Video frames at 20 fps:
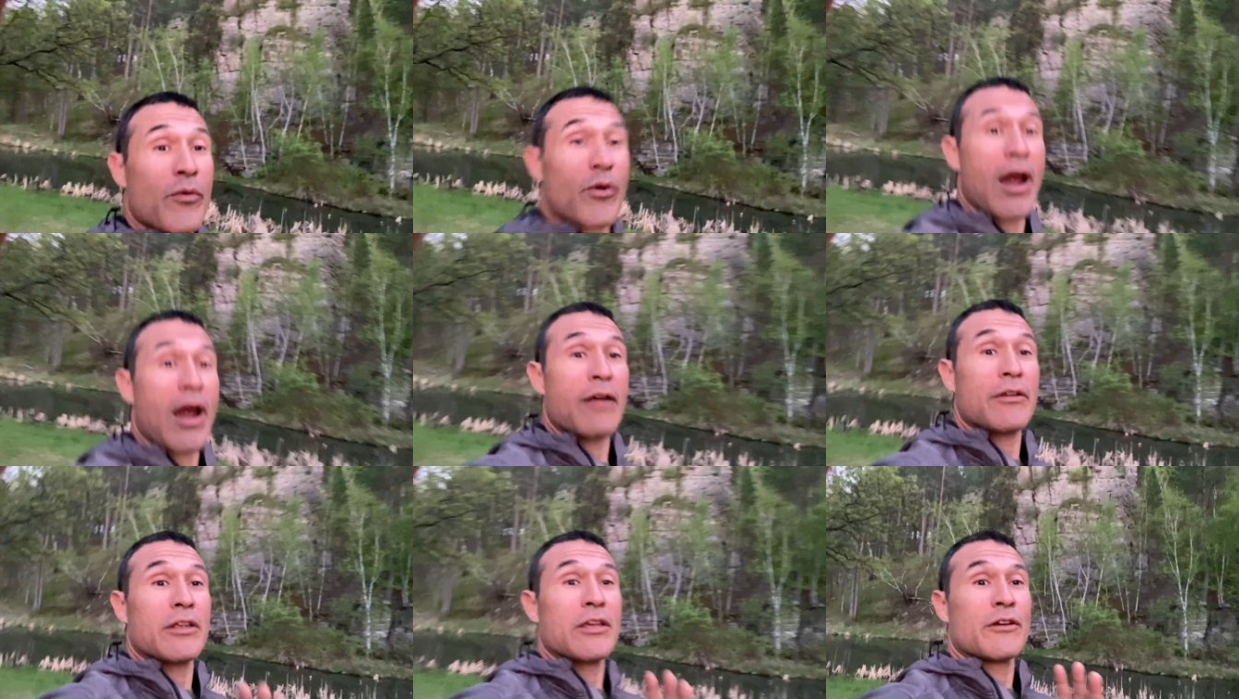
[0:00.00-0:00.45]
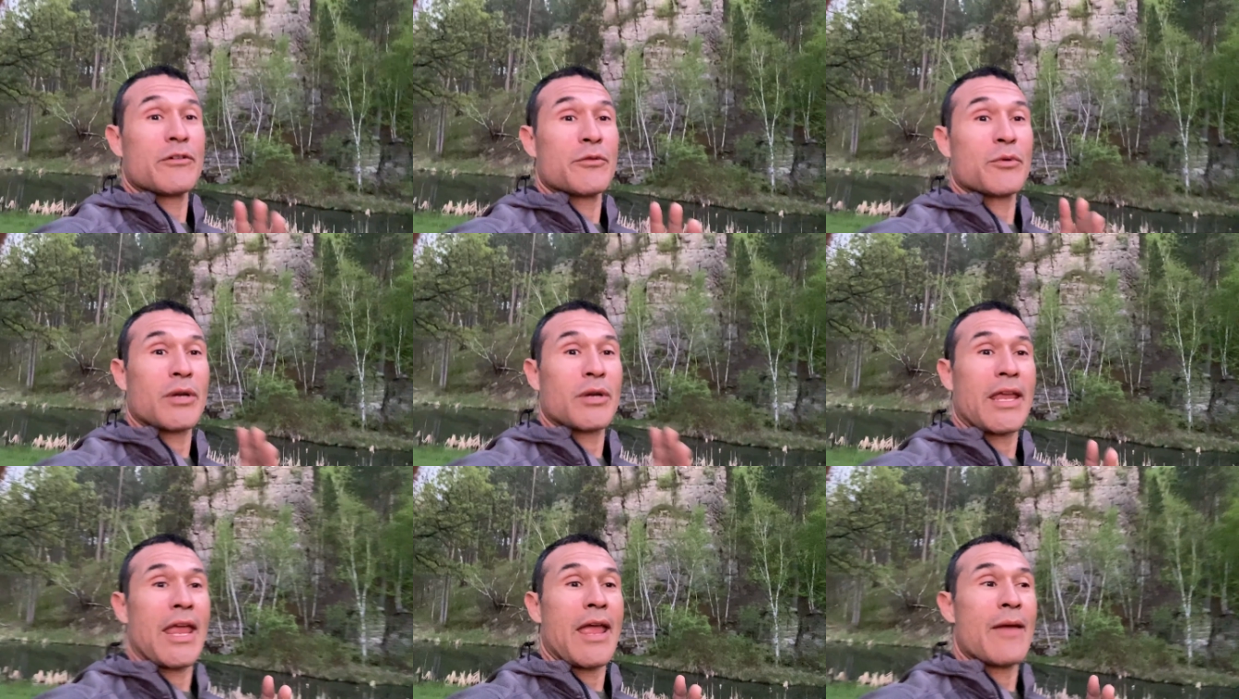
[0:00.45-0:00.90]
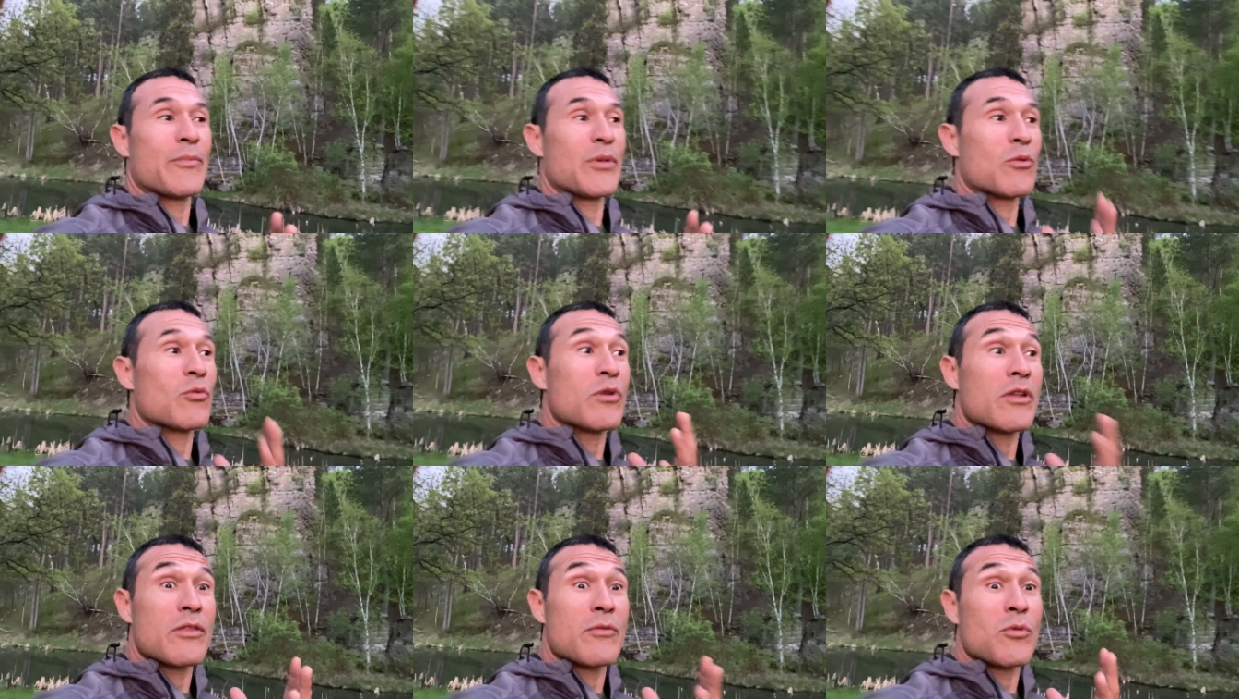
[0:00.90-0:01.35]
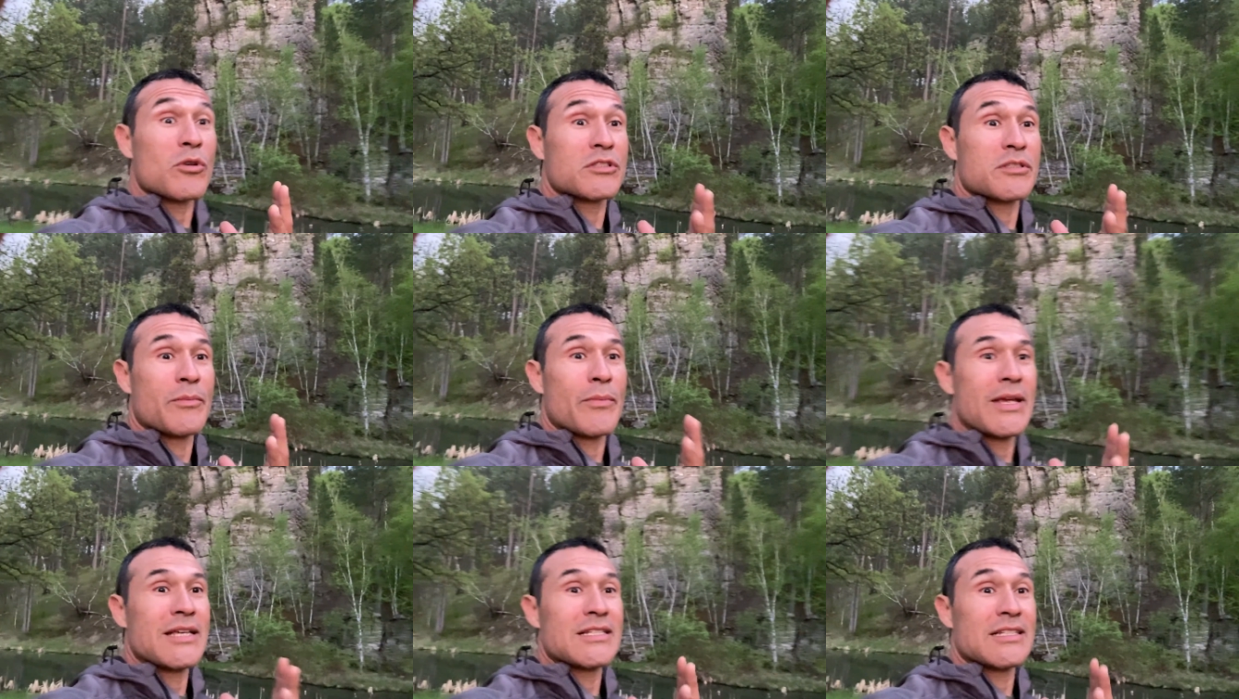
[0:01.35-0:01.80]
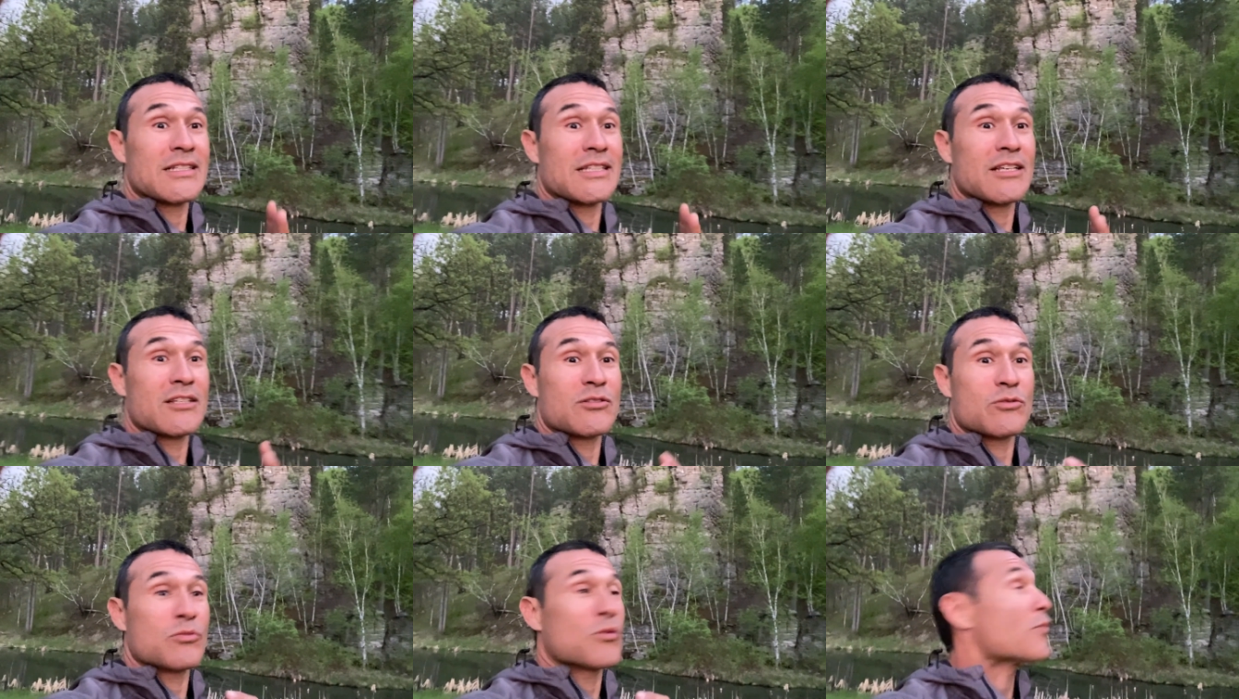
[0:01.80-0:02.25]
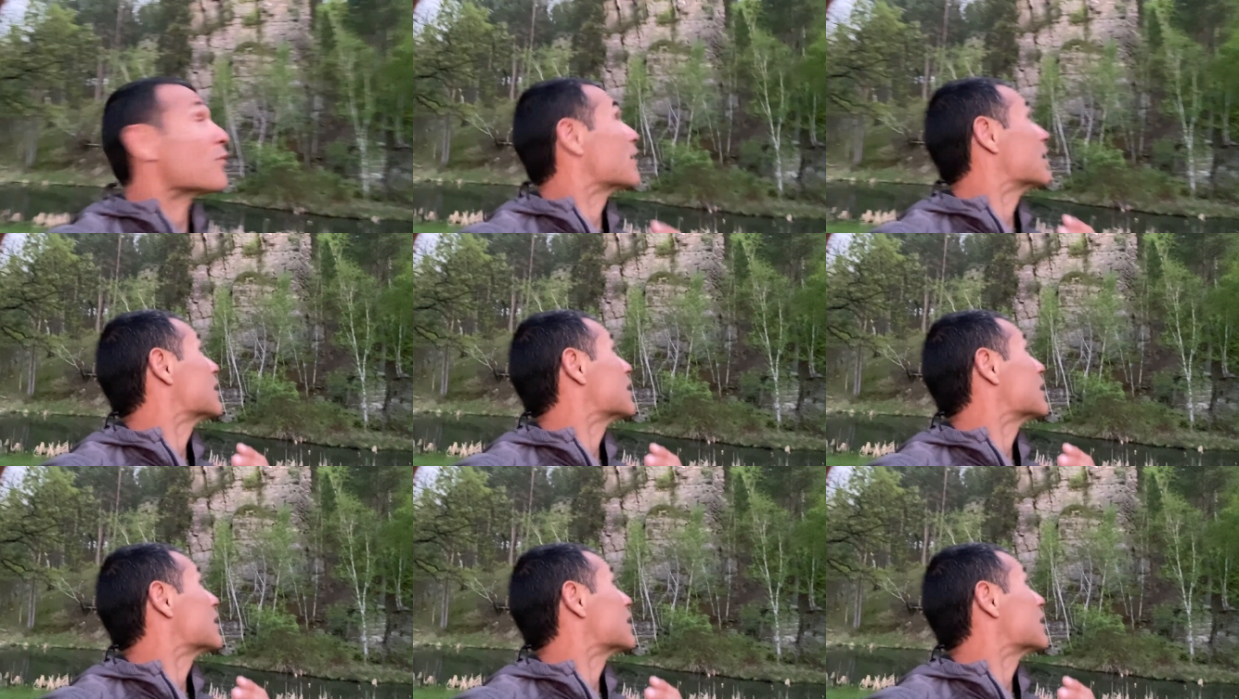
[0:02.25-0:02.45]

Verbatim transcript: we're out here or camping, one of the most amazing things when we